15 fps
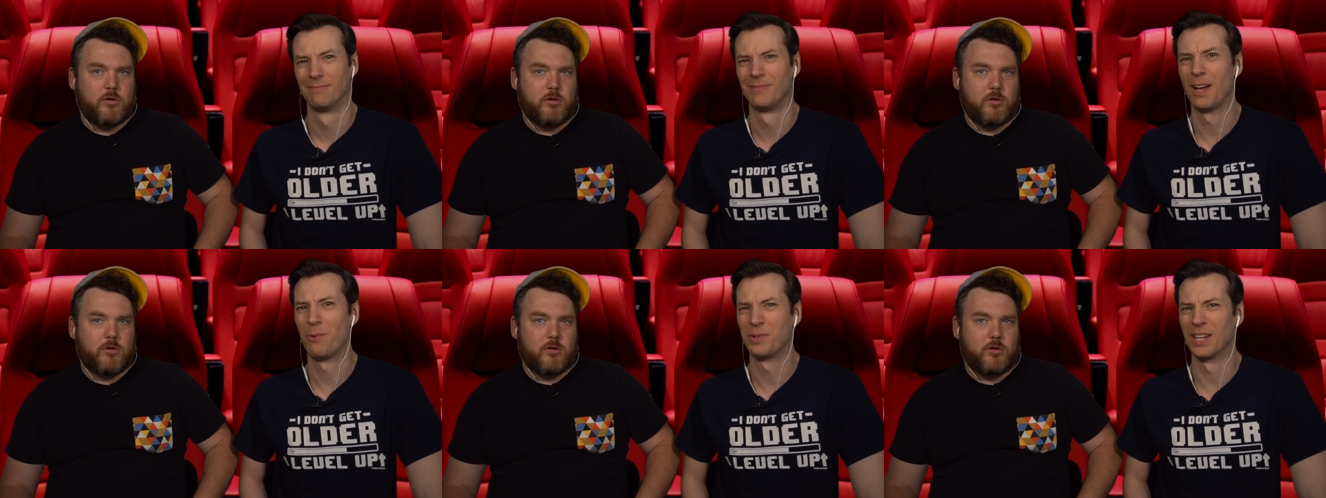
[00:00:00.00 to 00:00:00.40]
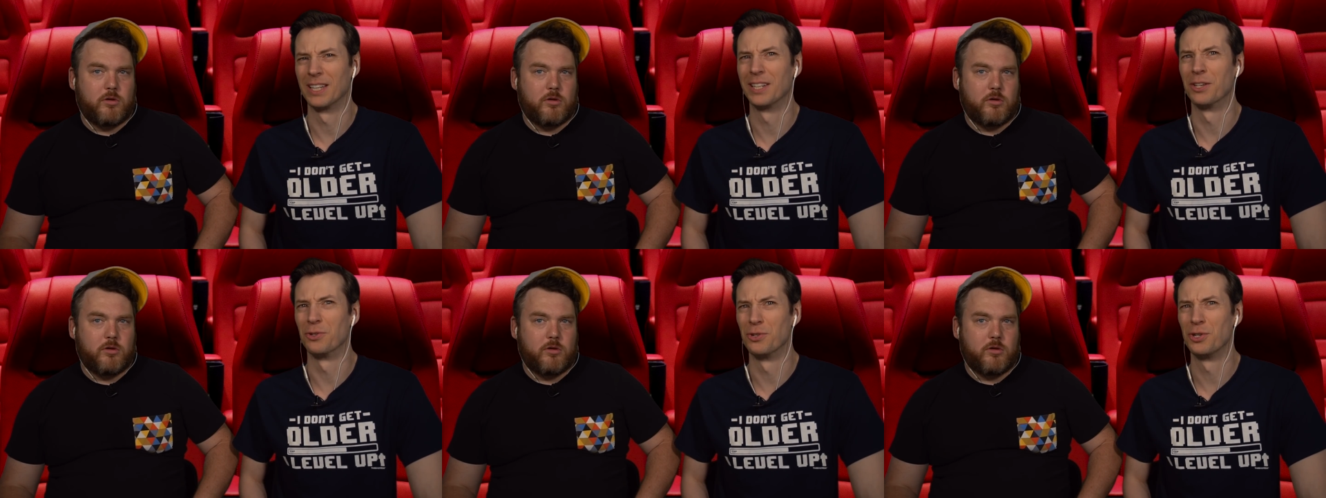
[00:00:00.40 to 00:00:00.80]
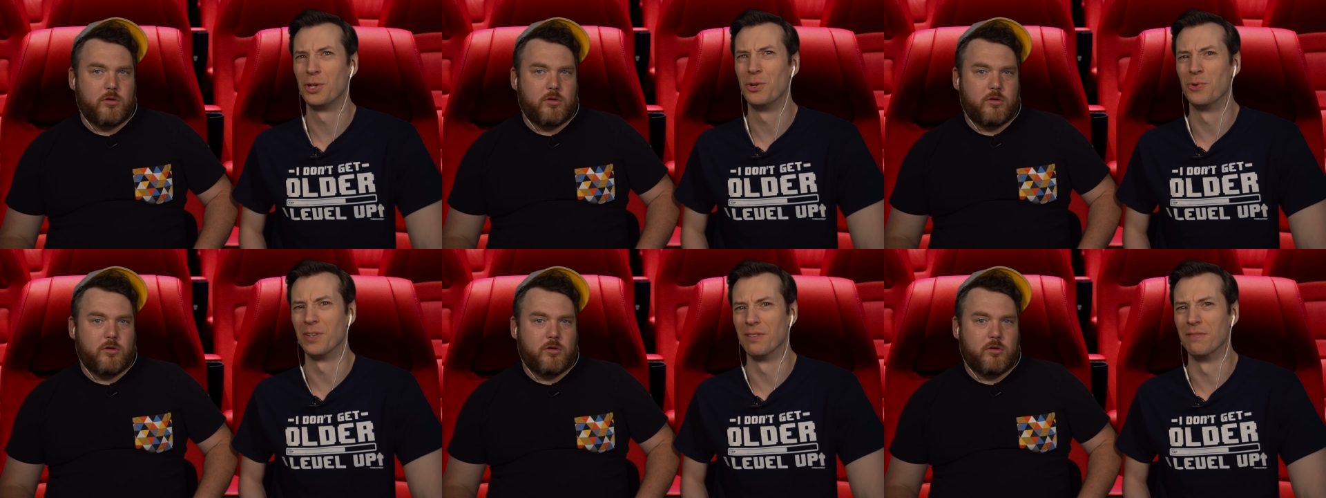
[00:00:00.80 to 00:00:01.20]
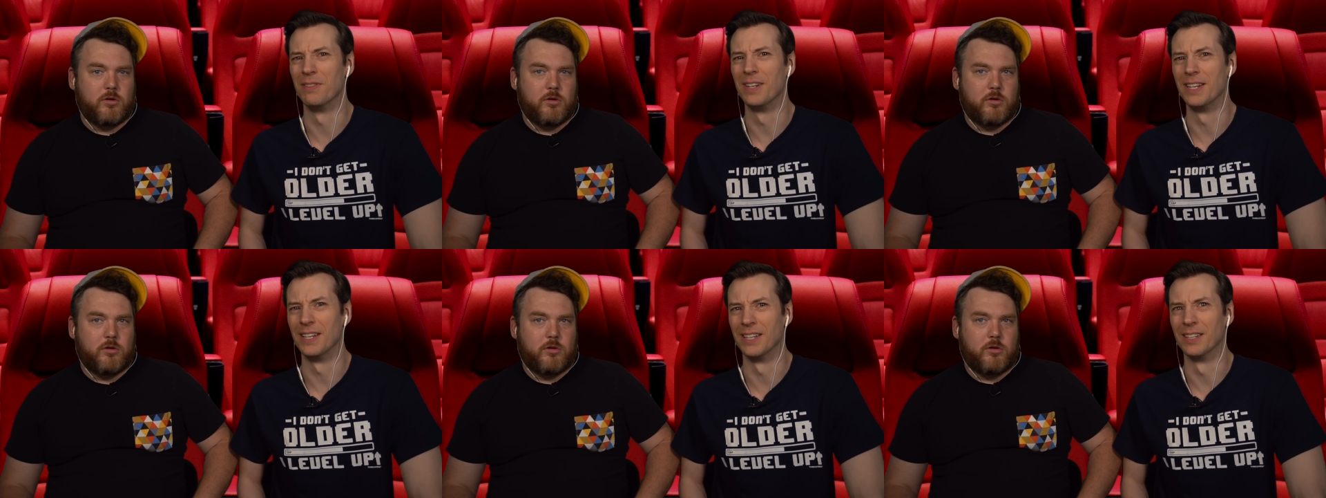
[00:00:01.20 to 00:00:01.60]
Speaker 1: That was a little too
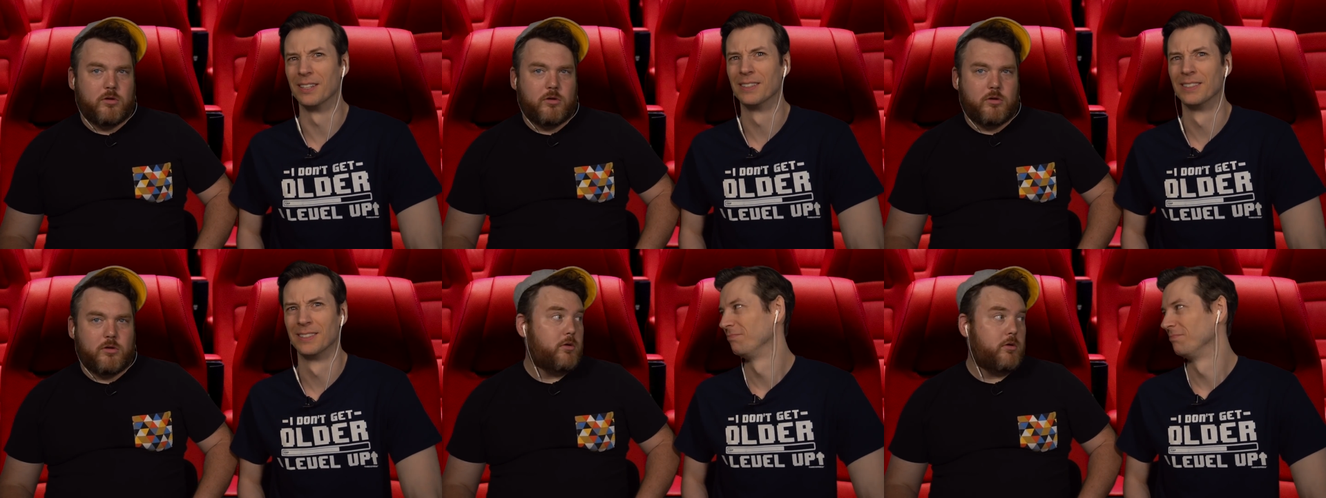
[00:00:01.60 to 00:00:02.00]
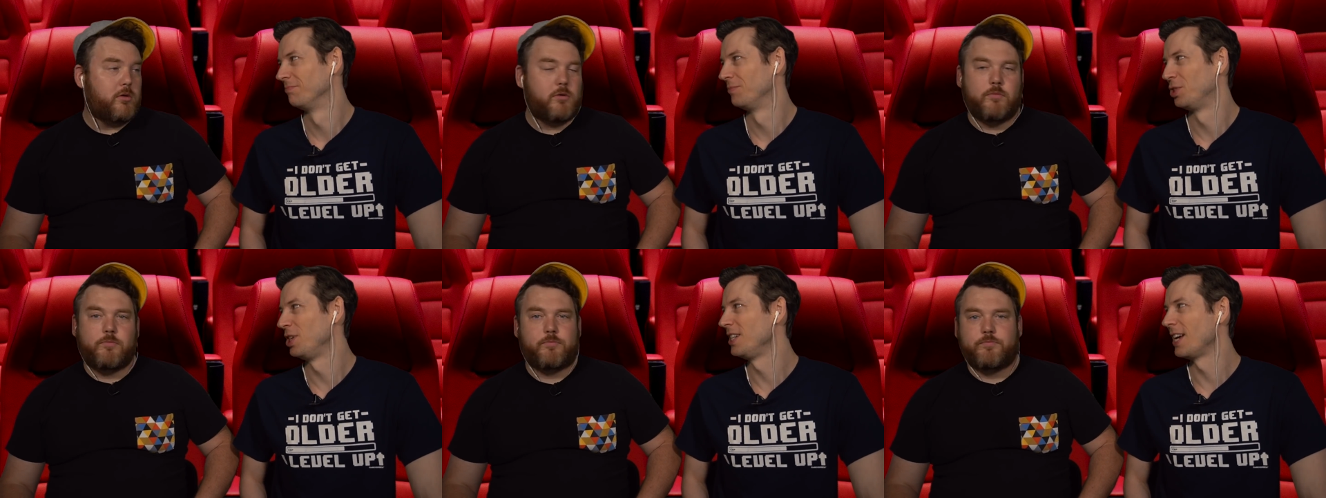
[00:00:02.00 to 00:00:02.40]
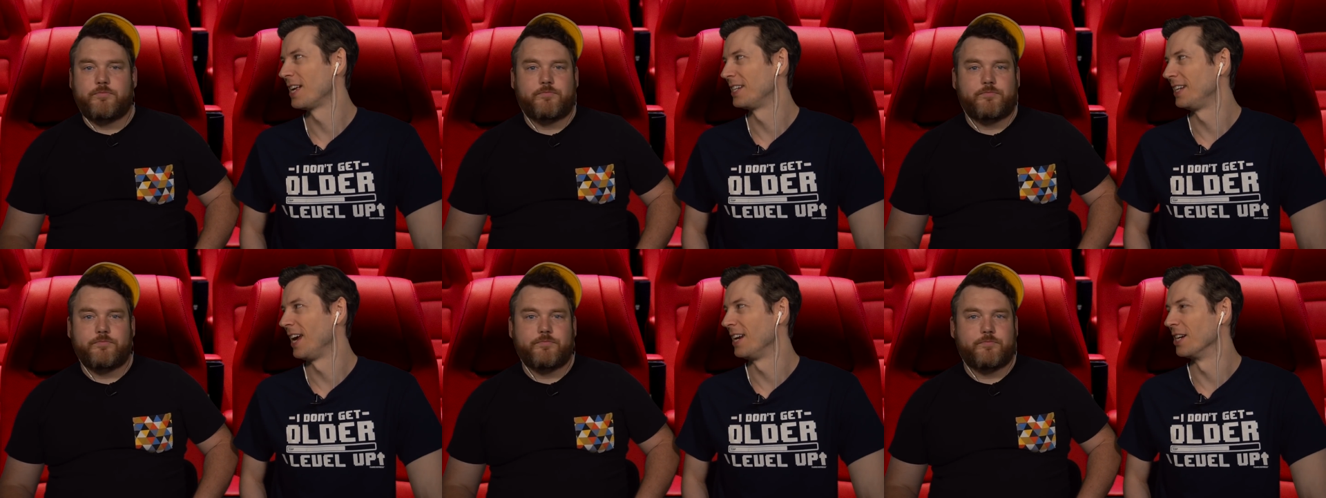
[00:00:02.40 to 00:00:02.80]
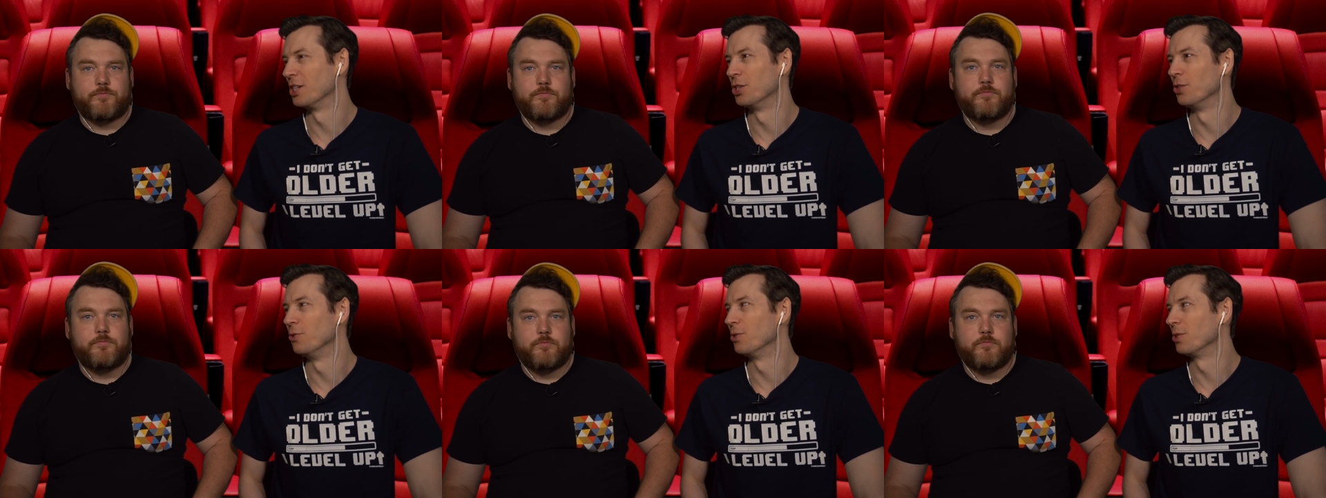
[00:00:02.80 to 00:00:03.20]
convenient. She yes-anded
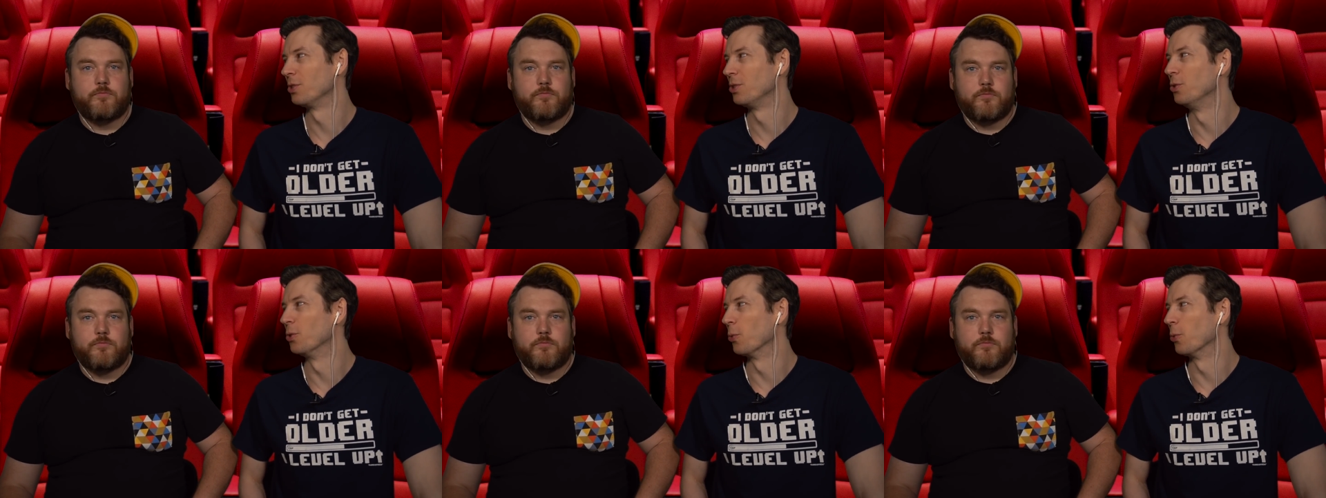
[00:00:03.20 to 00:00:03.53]
too too